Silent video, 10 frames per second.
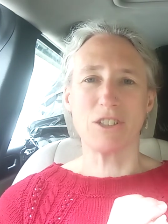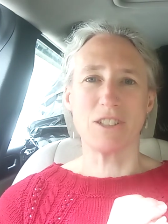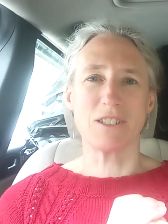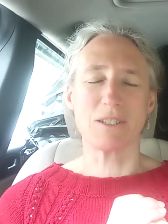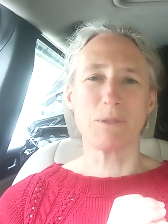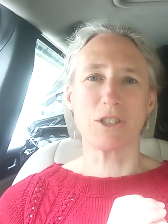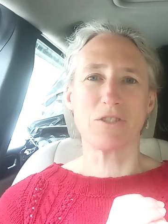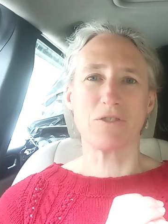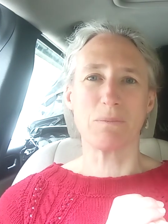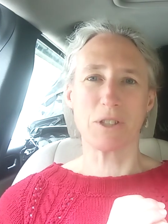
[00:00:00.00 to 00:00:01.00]
She's as much
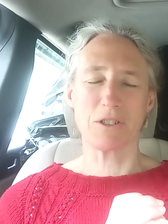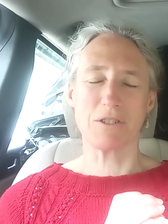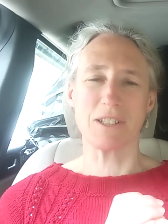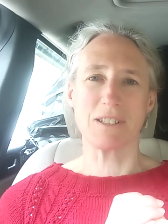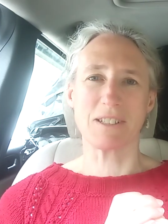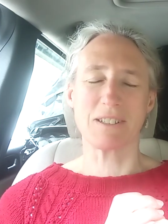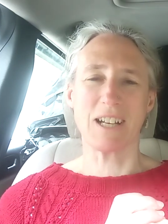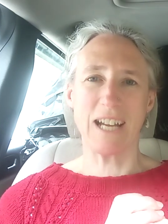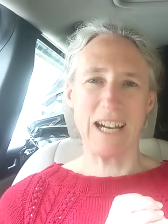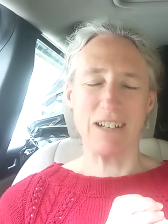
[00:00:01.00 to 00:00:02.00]
of a mother as
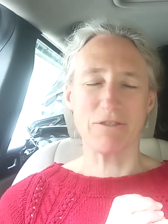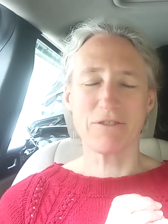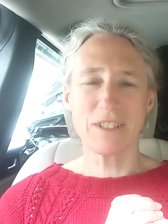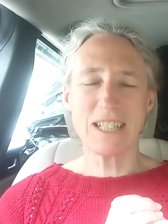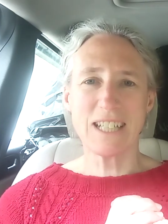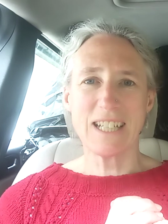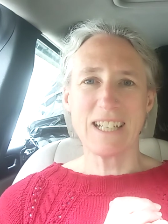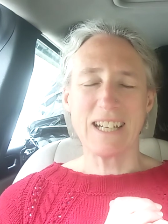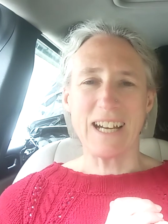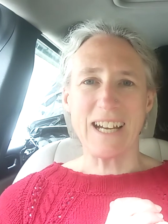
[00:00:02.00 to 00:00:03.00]
I have.
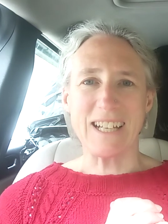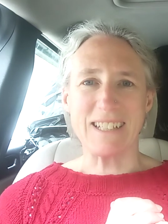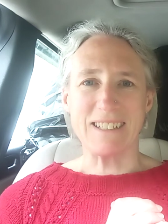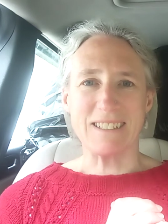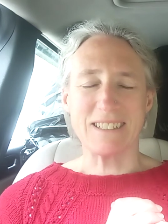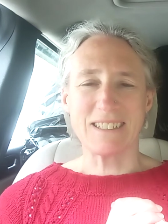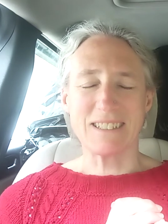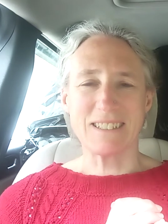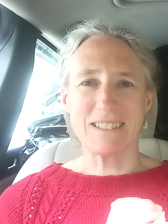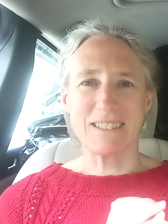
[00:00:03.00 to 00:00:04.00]
And
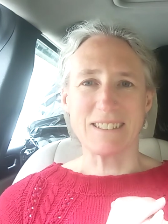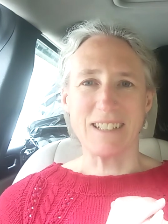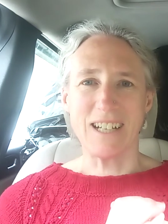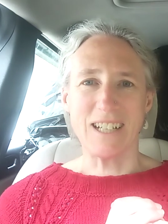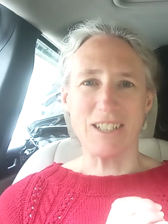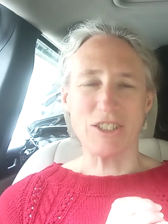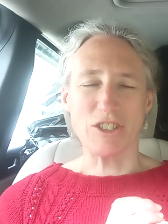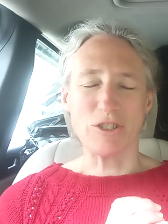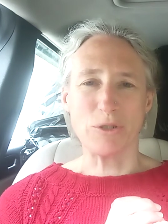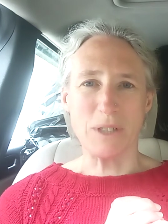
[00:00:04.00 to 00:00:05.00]
I
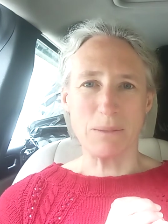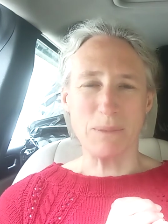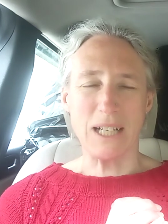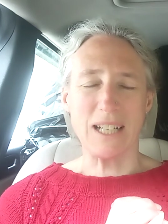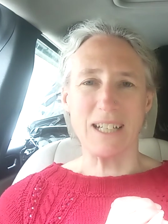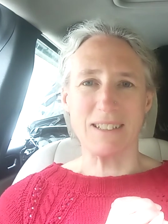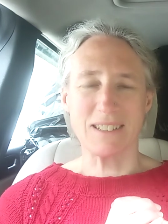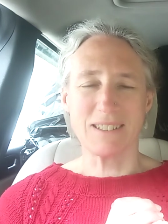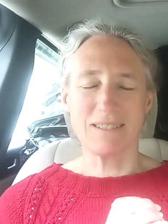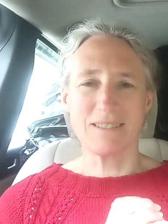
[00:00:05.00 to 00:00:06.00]
shall always be glad
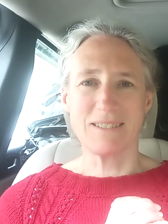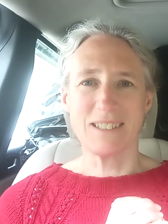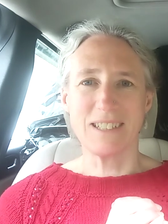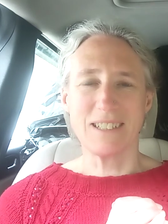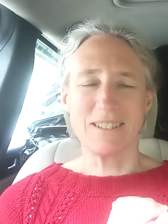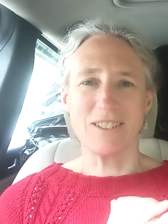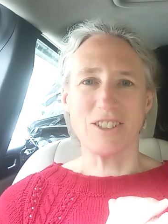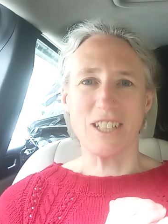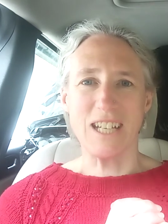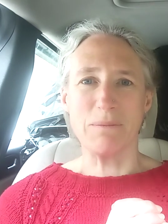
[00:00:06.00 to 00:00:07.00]
that
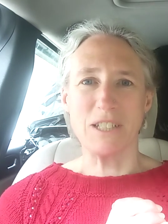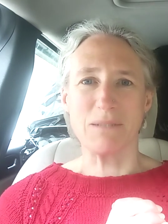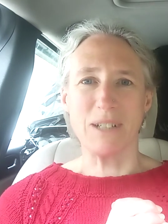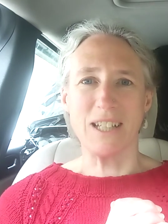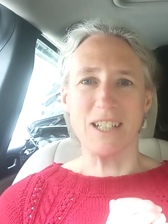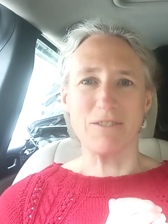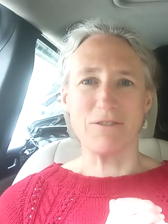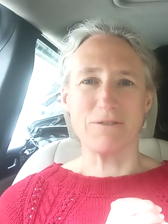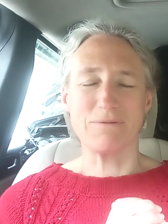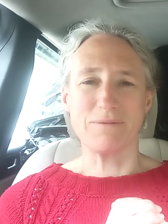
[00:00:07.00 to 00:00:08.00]
she came into my
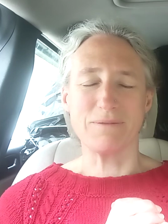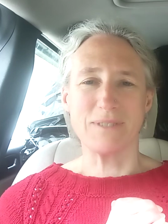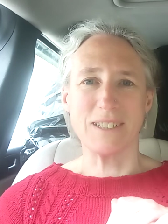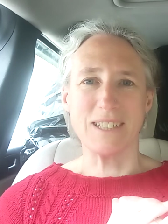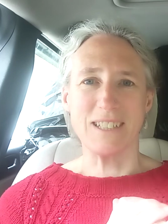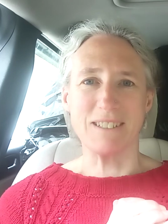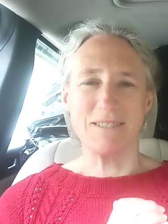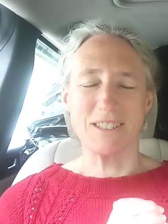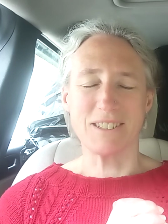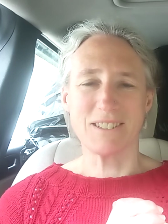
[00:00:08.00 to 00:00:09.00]
life
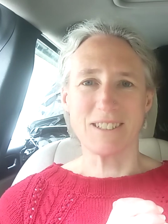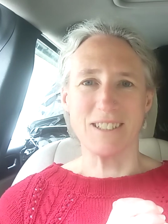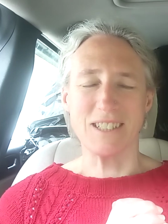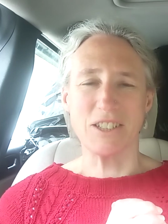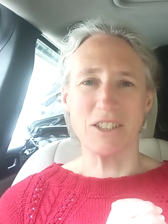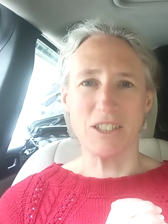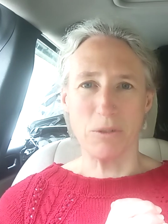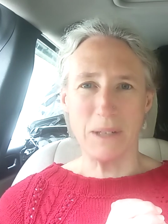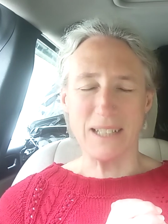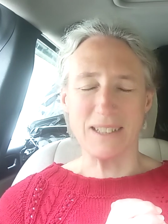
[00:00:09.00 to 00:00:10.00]
and consider her a
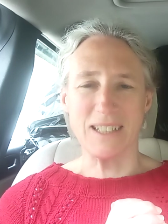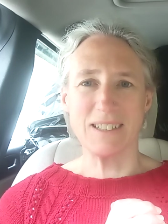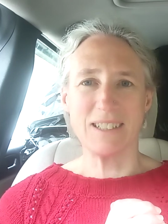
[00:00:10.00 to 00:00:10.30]
blessing.